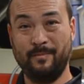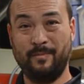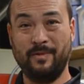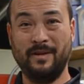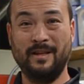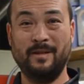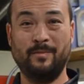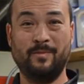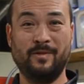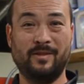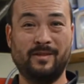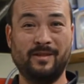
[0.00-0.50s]

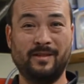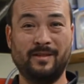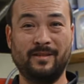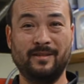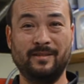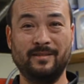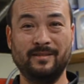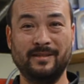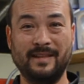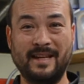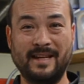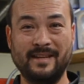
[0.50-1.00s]
in
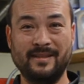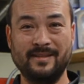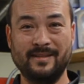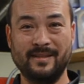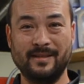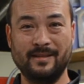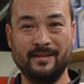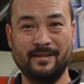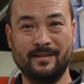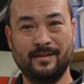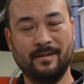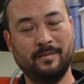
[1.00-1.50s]
particular
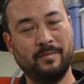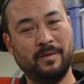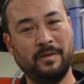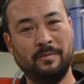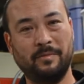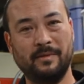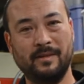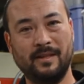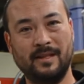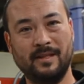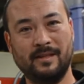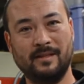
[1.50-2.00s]
lenses that
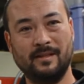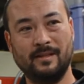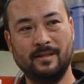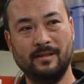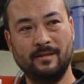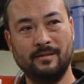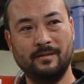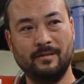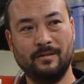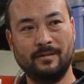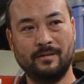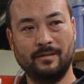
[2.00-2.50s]
people like to
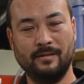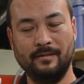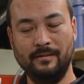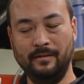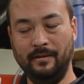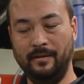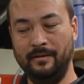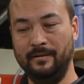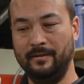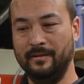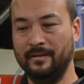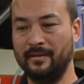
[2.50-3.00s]
use.
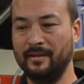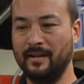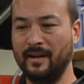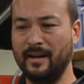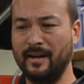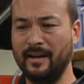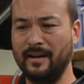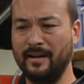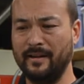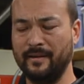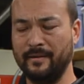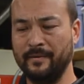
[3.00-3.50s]

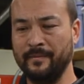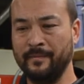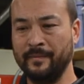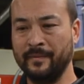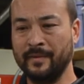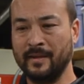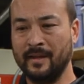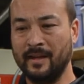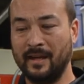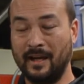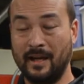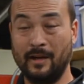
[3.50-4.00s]
I
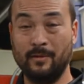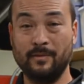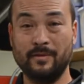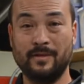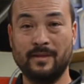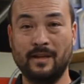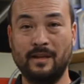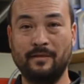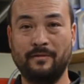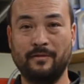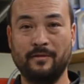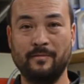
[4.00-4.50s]
would
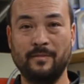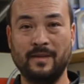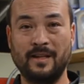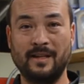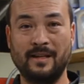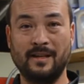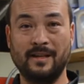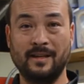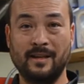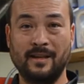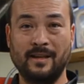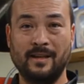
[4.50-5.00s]
say for
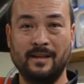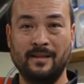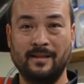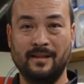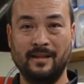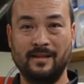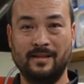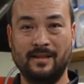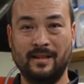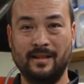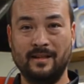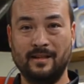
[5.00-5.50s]
me, they
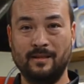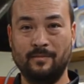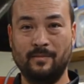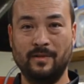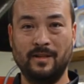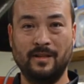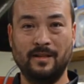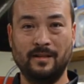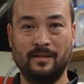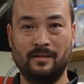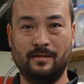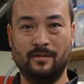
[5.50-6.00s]
tend to
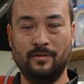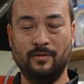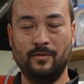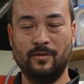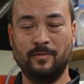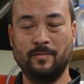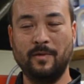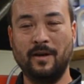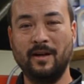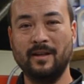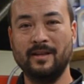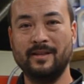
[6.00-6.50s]
be too
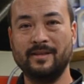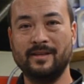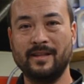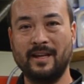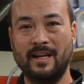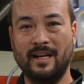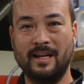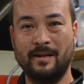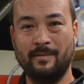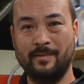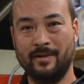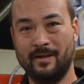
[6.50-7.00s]
small in
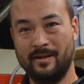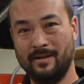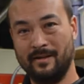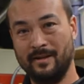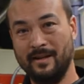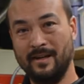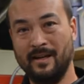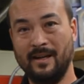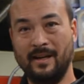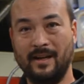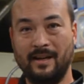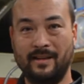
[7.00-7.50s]
diameter,
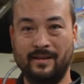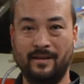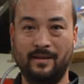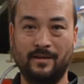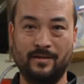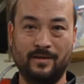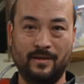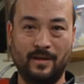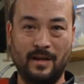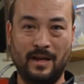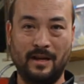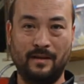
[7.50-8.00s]
and they
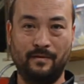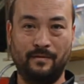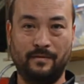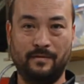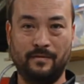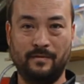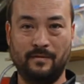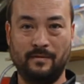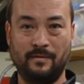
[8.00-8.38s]
also have